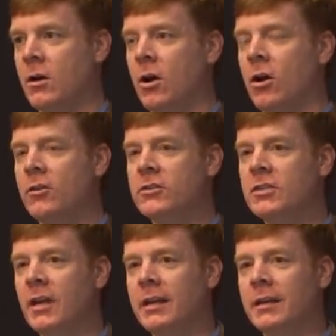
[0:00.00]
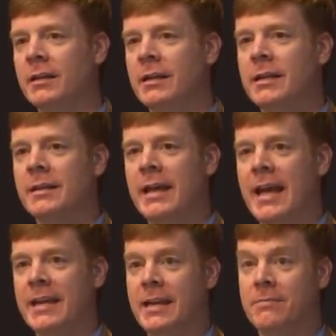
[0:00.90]
All of a sudden, they
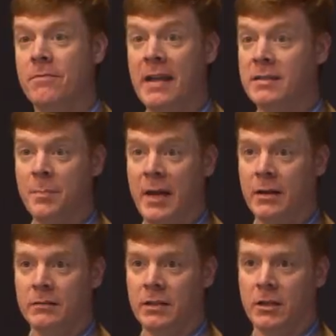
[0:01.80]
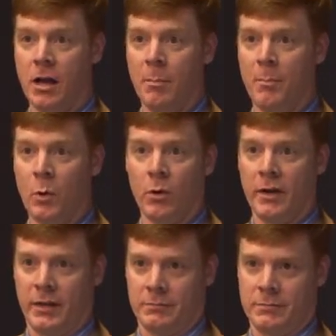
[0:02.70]
had to invent a penalty called
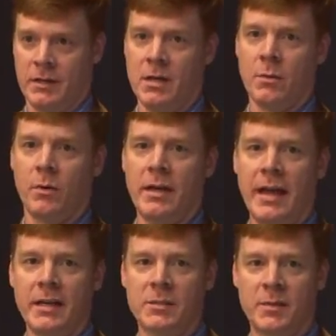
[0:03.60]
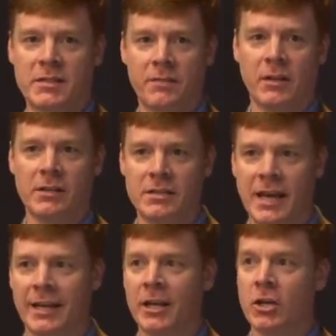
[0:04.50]
boarding, where they had to specifically
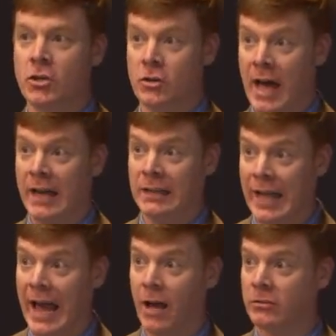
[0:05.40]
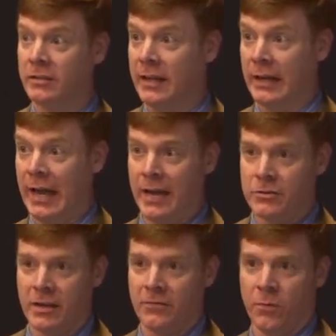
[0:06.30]
say, you're not allowed to take a guy
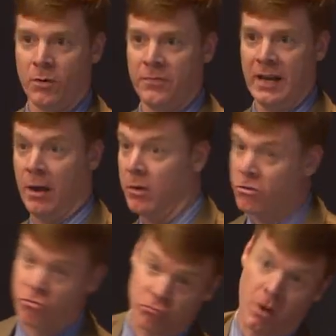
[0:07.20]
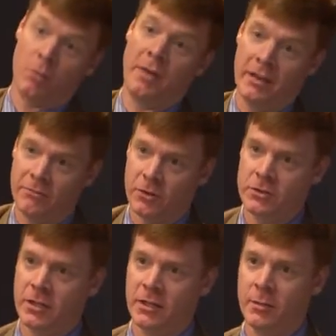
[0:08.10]
who's like four feet out and throw him
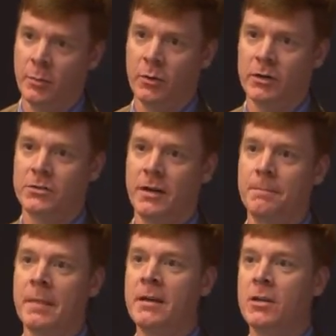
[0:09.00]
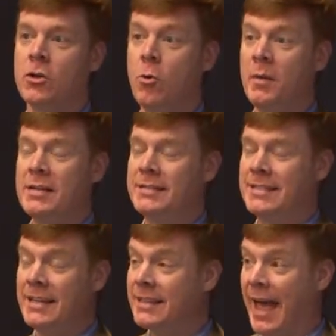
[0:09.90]
headfirst into the boards, right? Nobody
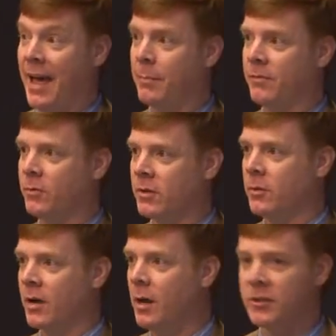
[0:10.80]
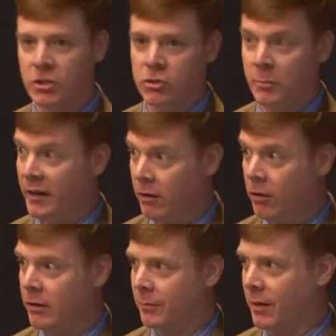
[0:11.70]
did that before there were helmets because you might
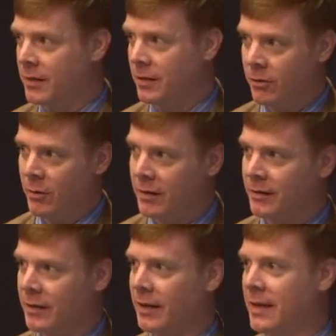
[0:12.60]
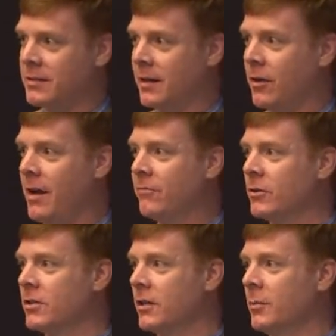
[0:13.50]
hurt him, right? You don't want that guy's going to go
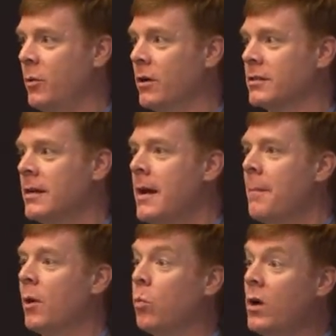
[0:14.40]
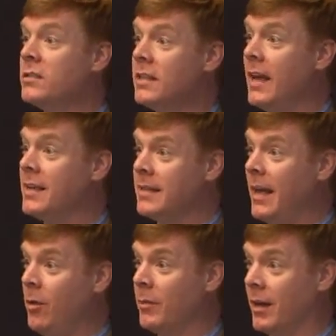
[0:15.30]
headfirst into the boards. But once he has a
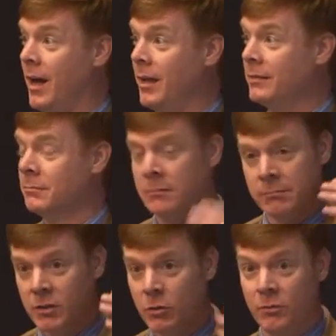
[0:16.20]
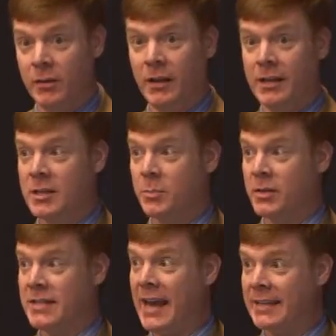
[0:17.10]
helmet on, you feel like he's
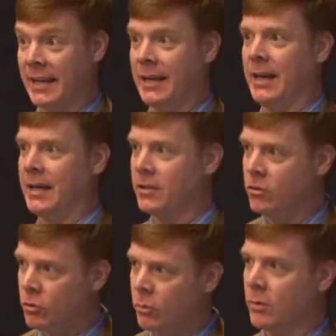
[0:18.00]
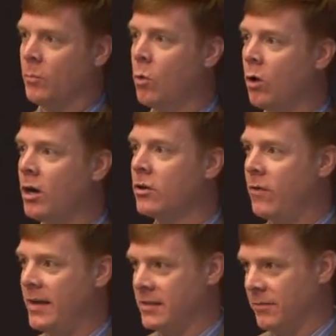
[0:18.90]
protected and you are more
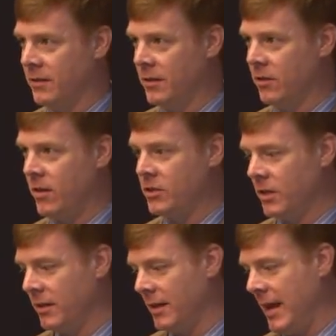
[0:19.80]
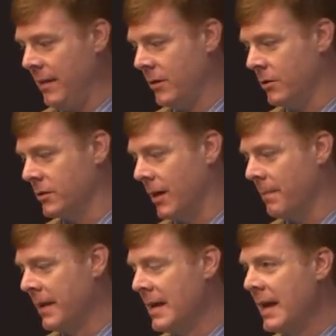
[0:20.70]
aggressive and the aggression of the game goes
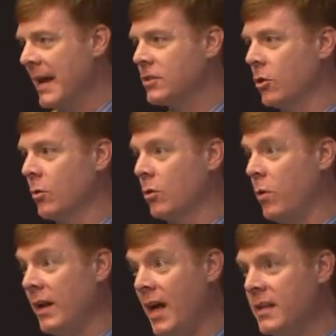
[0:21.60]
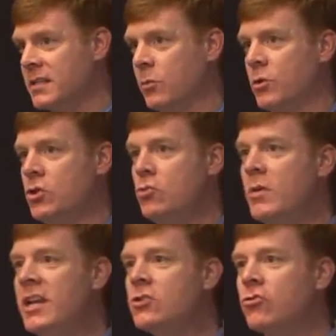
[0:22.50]
up. And so, quite honestly, when you
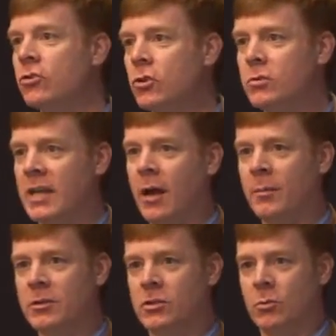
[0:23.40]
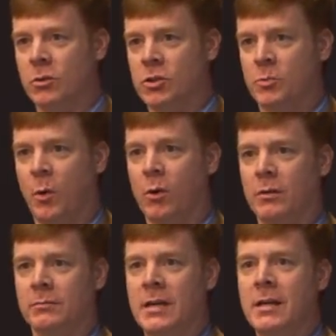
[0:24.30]
introduce helmets to a sport,